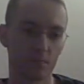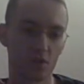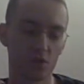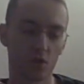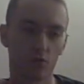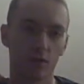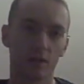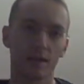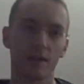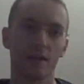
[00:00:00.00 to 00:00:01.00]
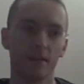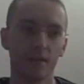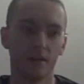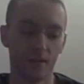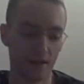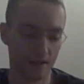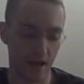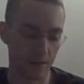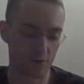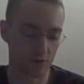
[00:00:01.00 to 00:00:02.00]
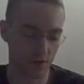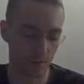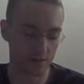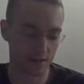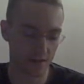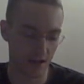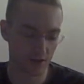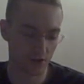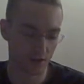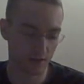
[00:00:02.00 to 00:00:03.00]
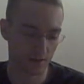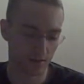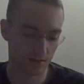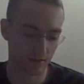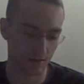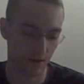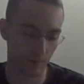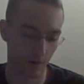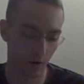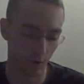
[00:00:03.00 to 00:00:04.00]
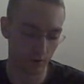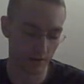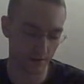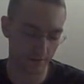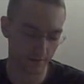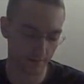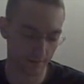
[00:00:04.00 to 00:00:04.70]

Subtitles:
just to really capture somebody's attention, hold it,